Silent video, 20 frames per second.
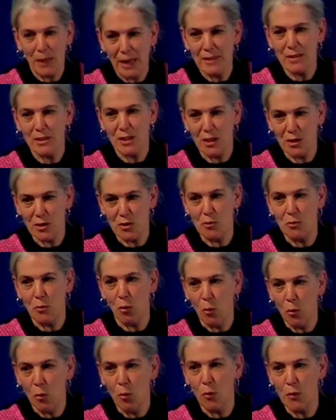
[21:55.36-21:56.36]
plants can do
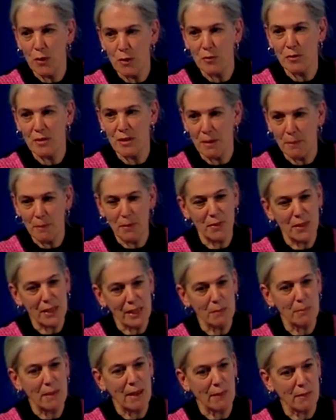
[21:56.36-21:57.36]
all those. And
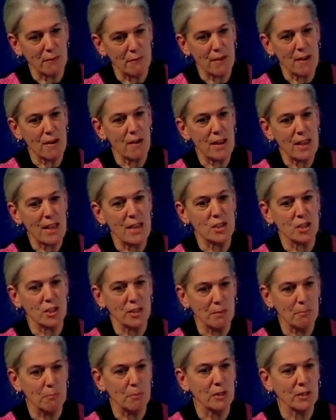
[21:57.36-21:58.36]
think about the
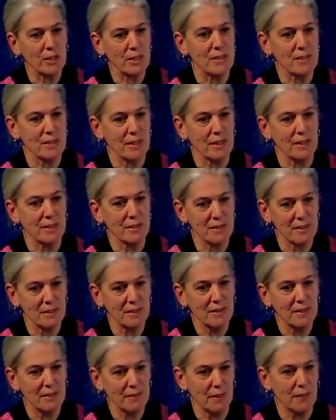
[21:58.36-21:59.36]
variation in body size
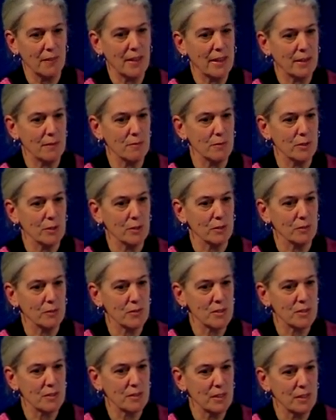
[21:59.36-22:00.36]
that that
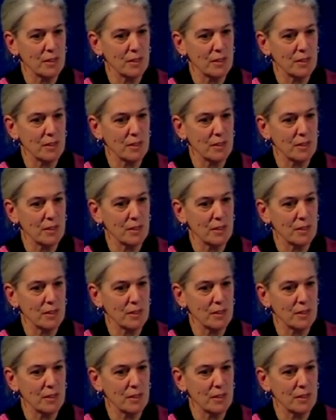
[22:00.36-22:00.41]
involves.